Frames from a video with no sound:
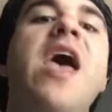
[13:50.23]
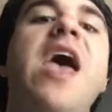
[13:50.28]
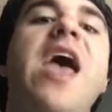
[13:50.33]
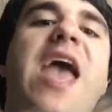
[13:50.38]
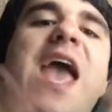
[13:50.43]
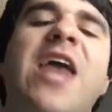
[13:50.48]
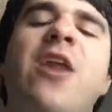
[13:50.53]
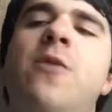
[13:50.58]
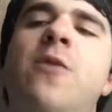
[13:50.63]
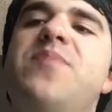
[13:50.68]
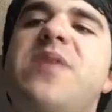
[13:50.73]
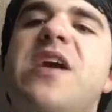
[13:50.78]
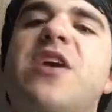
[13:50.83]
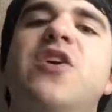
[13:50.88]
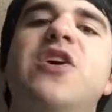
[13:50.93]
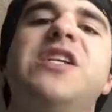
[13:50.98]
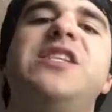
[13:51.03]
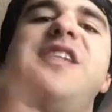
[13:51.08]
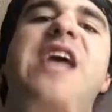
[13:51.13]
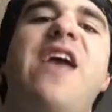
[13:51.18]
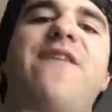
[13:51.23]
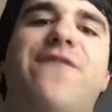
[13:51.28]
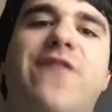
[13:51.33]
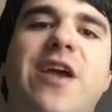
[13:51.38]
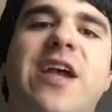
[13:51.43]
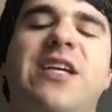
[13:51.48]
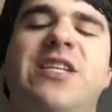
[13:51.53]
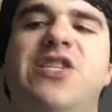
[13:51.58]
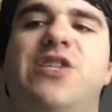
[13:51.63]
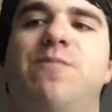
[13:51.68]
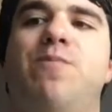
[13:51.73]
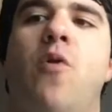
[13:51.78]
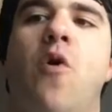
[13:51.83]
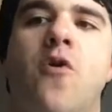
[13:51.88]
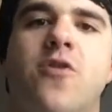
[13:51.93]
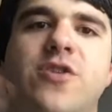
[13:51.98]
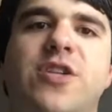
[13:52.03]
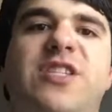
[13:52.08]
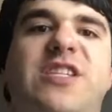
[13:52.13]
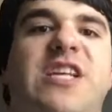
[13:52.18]
It'll be a good day for his
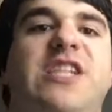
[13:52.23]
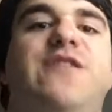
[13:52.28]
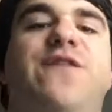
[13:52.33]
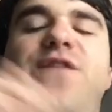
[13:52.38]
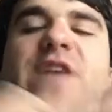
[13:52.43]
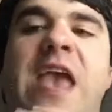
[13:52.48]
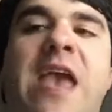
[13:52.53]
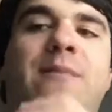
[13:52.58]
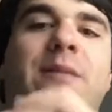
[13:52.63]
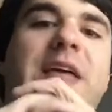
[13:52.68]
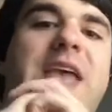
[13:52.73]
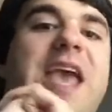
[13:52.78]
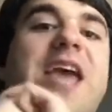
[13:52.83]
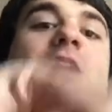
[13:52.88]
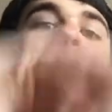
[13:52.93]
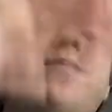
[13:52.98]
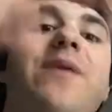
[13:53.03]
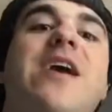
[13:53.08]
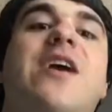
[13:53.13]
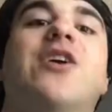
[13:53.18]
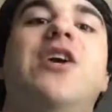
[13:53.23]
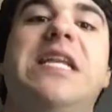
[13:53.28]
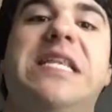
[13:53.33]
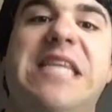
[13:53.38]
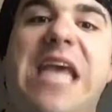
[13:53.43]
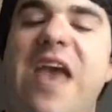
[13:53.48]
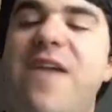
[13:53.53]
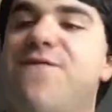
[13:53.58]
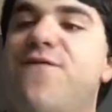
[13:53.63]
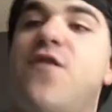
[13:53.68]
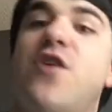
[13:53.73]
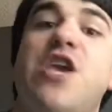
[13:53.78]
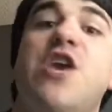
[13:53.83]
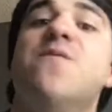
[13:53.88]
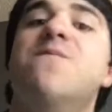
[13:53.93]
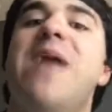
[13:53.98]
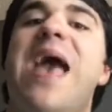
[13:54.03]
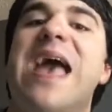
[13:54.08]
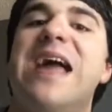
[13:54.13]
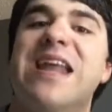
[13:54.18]
supporters, his family. It'll be a good day for
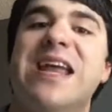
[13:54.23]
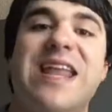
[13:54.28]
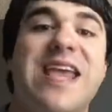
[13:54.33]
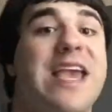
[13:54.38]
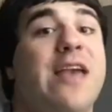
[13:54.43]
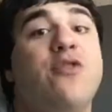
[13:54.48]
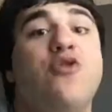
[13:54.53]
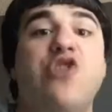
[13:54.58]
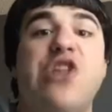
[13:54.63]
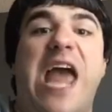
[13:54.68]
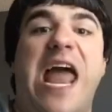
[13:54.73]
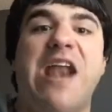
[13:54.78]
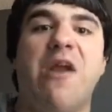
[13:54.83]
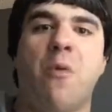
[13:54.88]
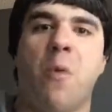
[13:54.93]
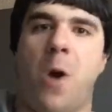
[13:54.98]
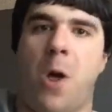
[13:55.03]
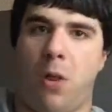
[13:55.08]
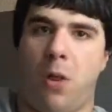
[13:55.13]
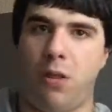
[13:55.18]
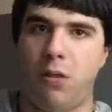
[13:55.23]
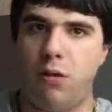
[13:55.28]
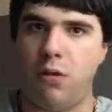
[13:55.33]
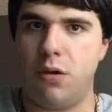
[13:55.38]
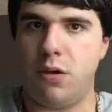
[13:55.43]
humanity in general.